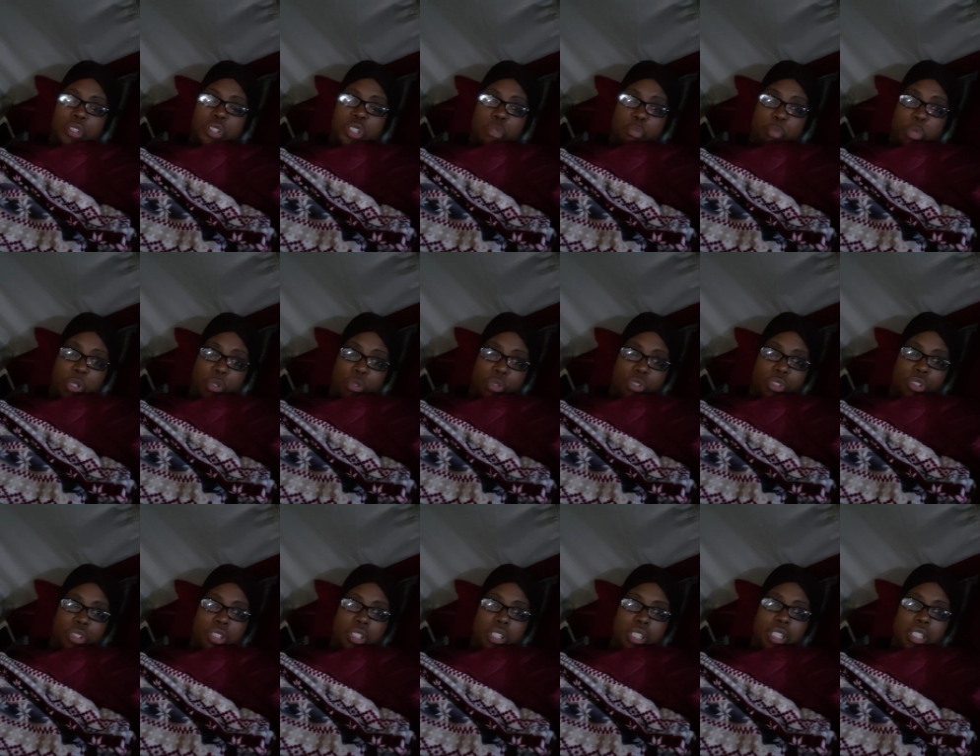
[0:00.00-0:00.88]

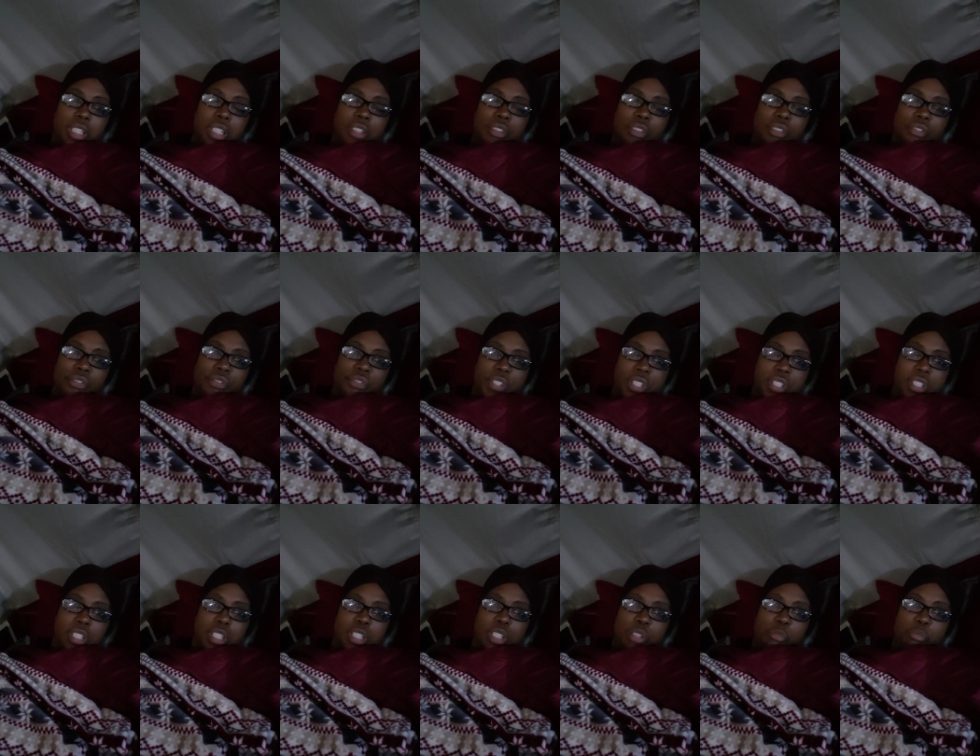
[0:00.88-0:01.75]
spiritually and
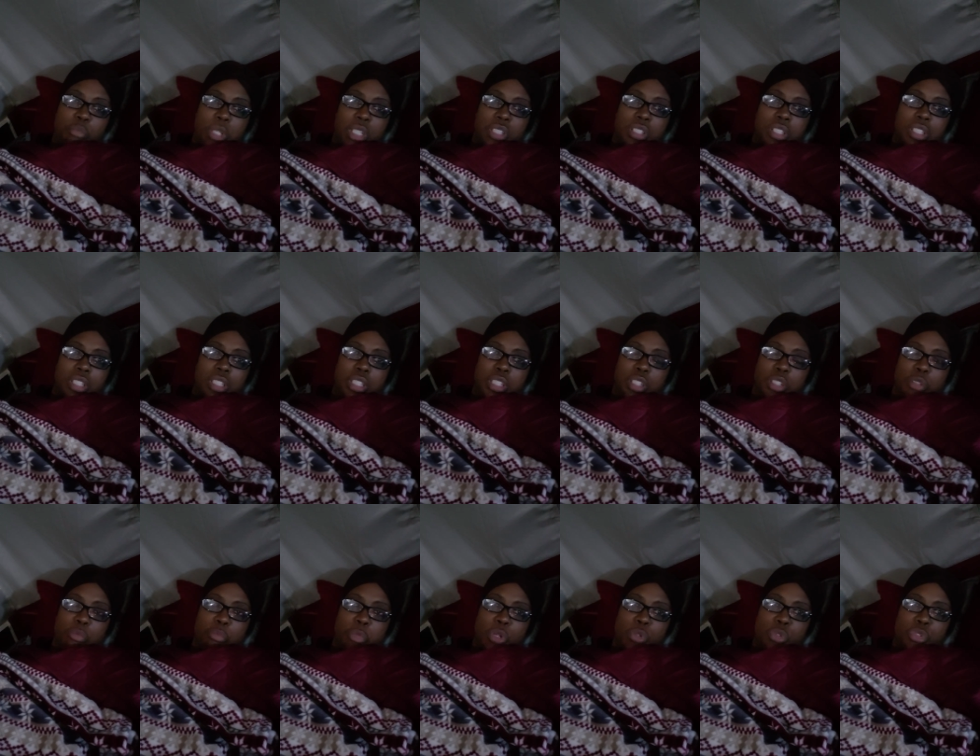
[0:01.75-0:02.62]
physically, mentally,
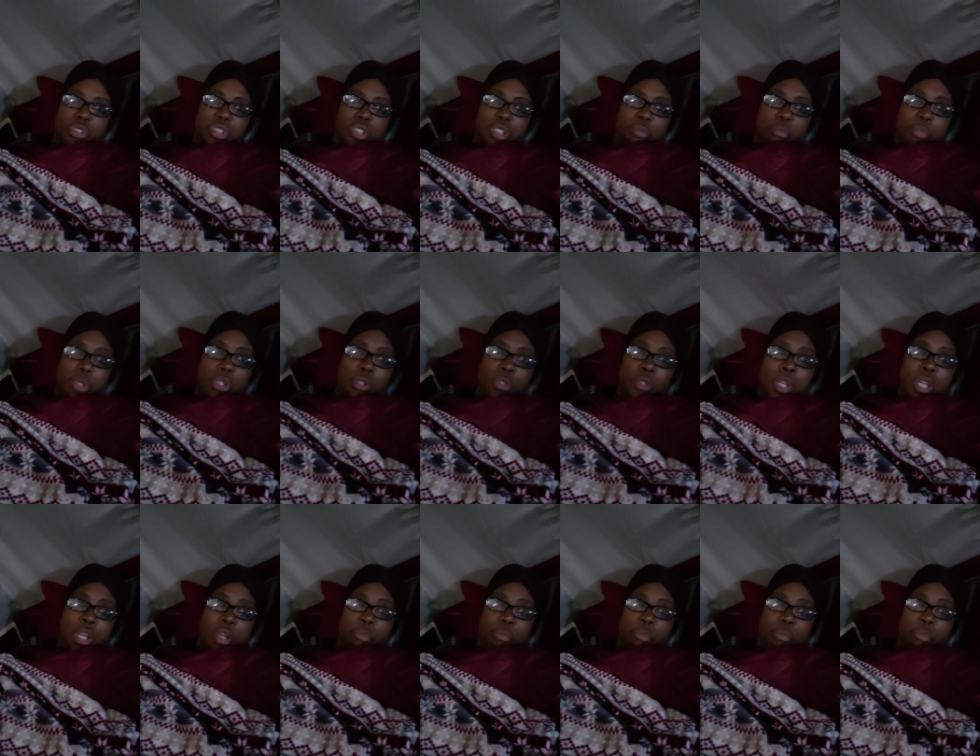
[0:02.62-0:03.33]
emotionally, both,